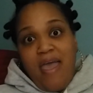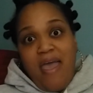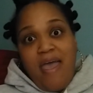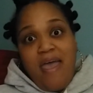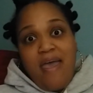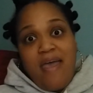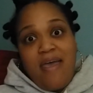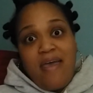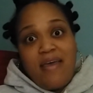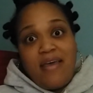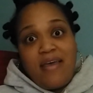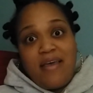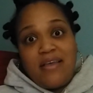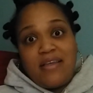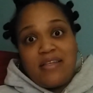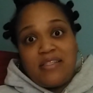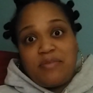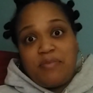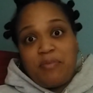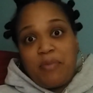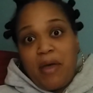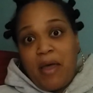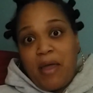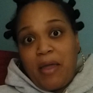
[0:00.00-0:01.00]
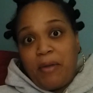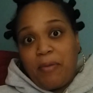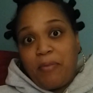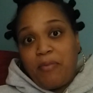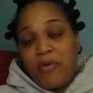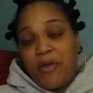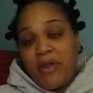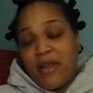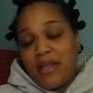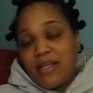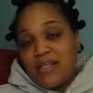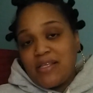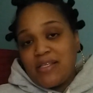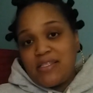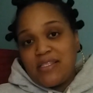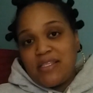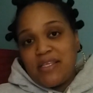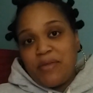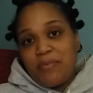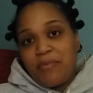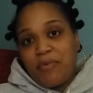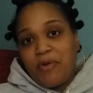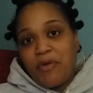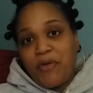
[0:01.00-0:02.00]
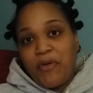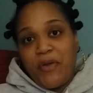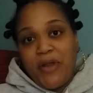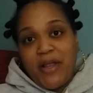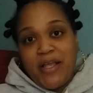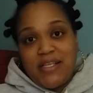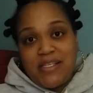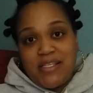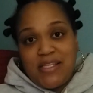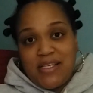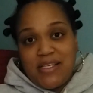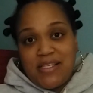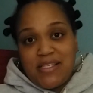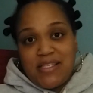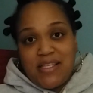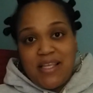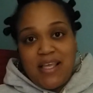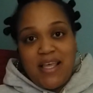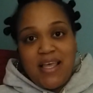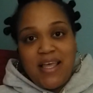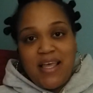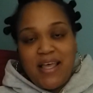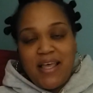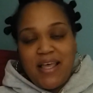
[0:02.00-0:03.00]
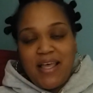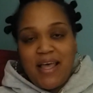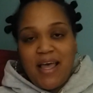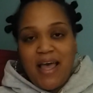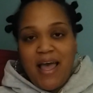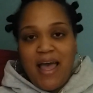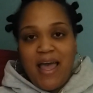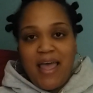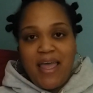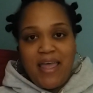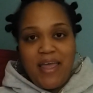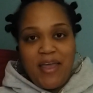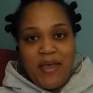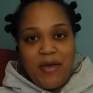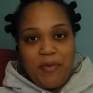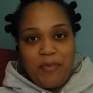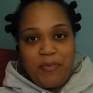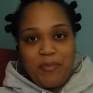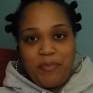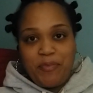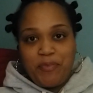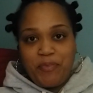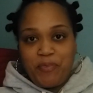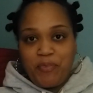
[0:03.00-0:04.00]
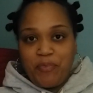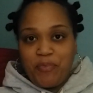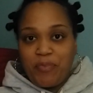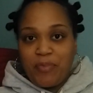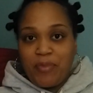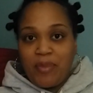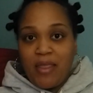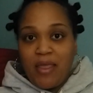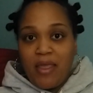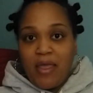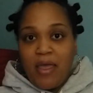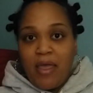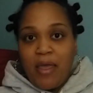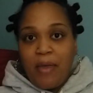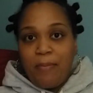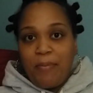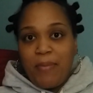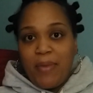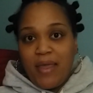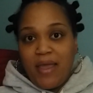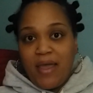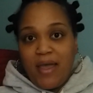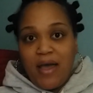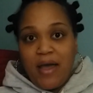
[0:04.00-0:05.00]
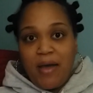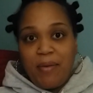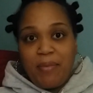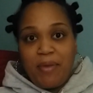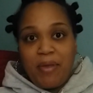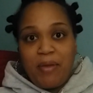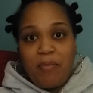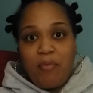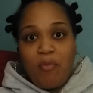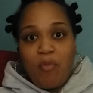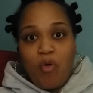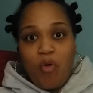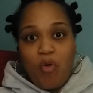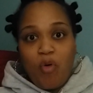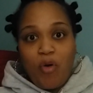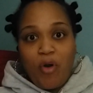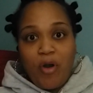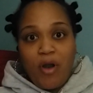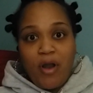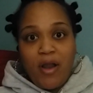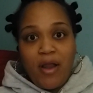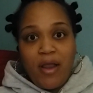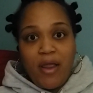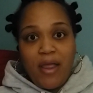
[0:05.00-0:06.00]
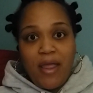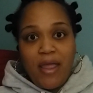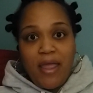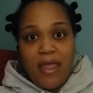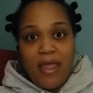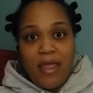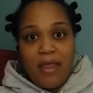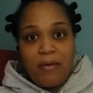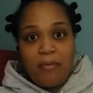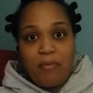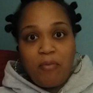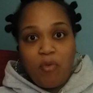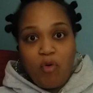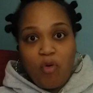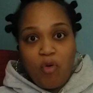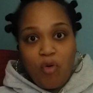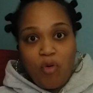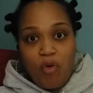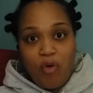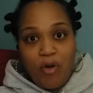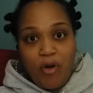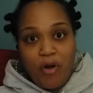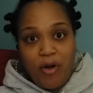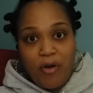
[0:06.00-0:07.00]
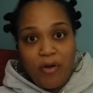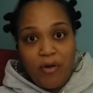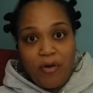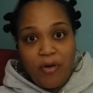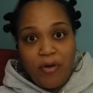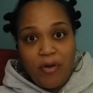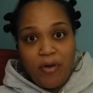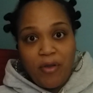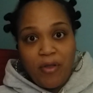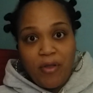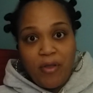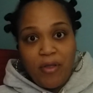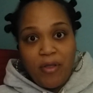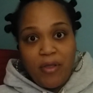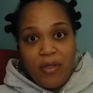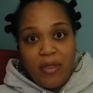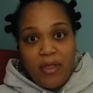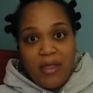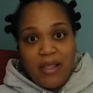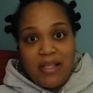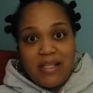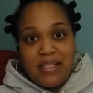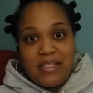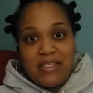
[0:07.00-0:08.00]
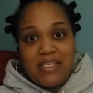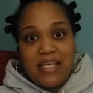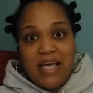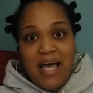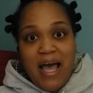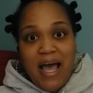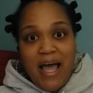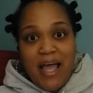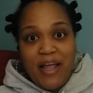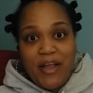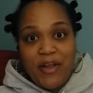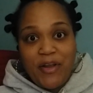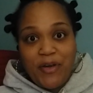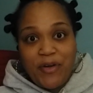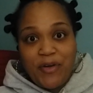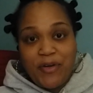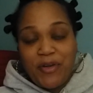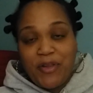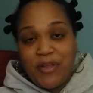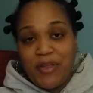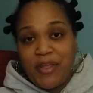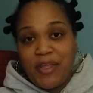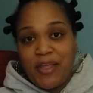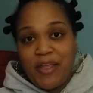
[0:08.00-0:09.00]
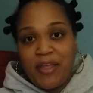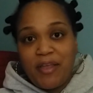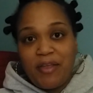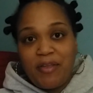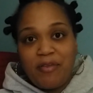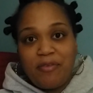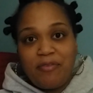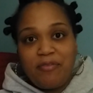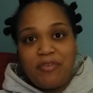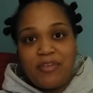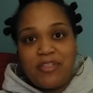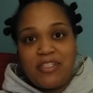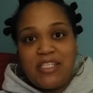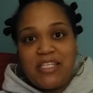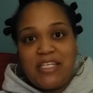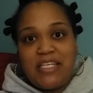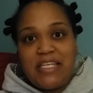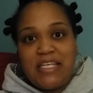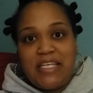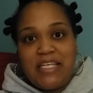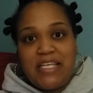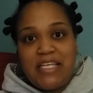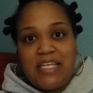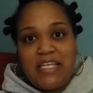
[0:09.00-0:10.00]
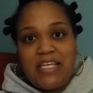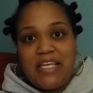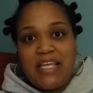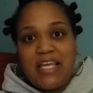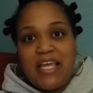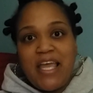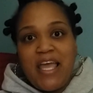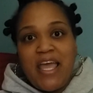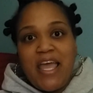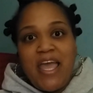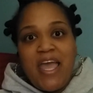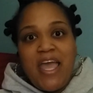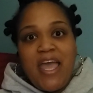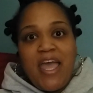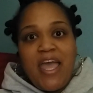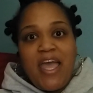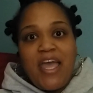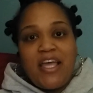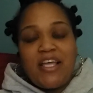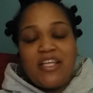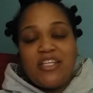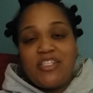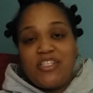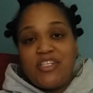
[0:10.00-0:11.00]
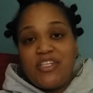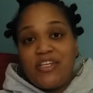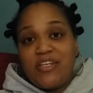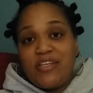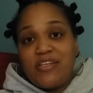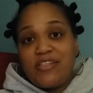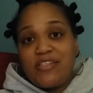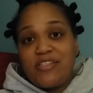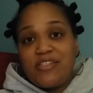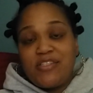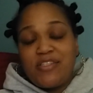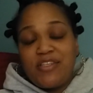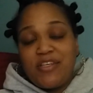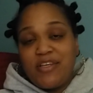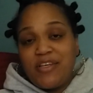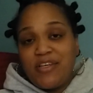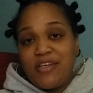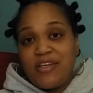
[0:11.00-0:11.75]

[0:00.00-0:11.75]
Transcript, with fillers: As my pregnancy progresses, I am becoming more and more tired and fatigued and just